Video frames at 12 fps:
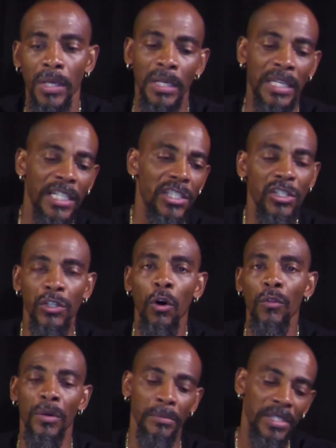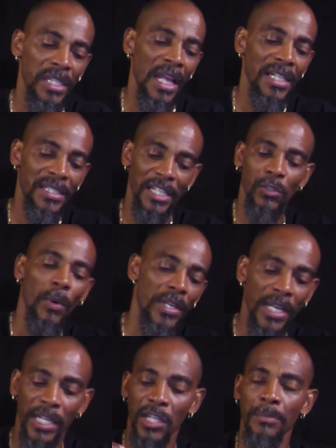Get to know them. See, that's why you
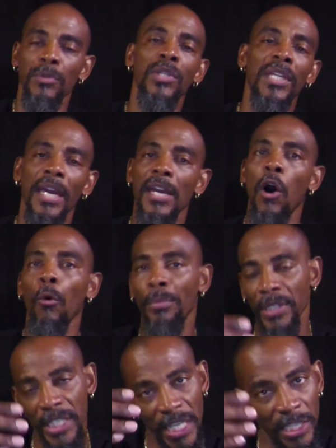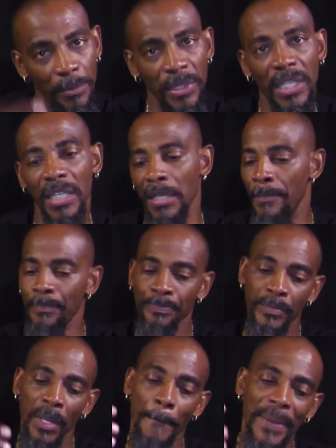got to communicate openly in the beginning.
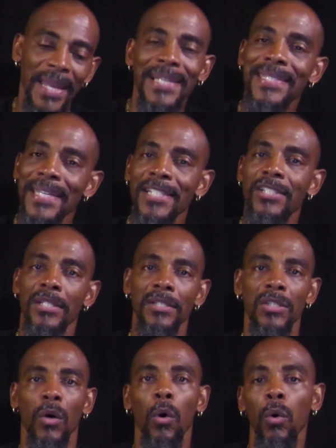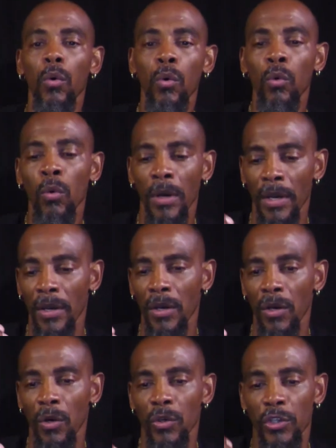Pay attention to who
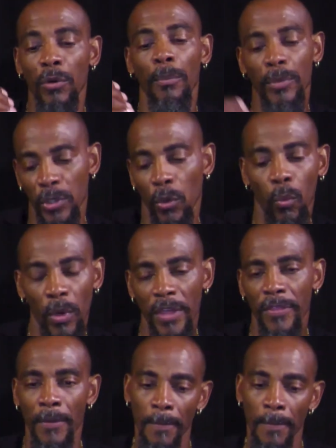you're with.